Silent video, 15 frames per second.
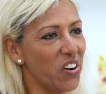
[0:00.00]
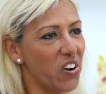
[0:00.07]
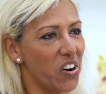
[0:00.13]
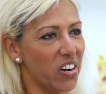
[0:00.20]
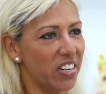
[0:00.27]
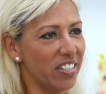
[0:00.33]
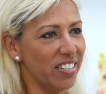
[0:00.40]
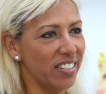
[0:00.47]

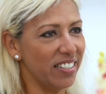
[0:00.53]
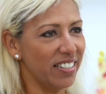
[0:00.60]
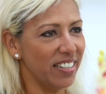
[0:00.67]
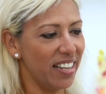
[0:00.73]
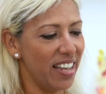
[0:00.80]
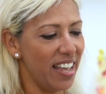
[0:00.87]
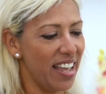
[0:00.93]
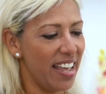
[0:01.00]
Carr,
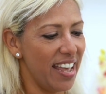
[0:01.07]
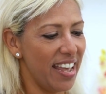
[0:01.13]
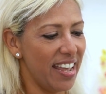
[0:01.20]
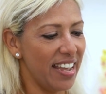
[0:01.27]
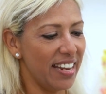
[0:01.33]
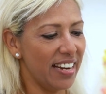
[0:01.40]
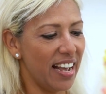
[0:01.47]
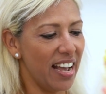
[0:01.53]

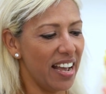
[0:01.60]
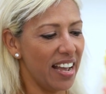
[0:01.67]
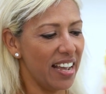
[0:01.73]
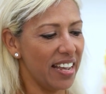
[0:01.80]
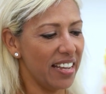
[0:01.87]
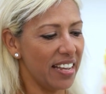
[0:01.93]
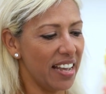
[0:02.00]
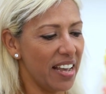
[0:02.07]
and
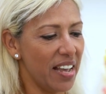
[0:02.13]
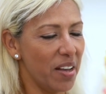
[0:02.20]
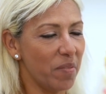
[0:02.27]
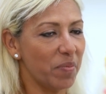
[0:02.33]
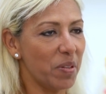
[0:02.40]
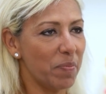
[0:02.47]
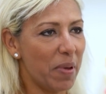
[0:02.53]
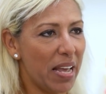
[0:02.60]
I
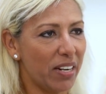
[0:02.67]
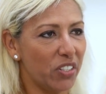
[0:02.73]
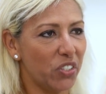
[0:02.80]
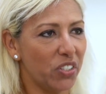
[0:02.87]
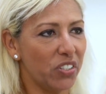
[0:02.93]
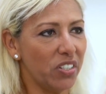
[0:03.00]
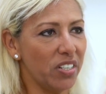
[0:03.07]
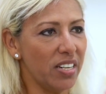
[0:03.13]
am the
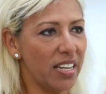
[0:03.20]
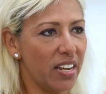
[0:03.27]
manager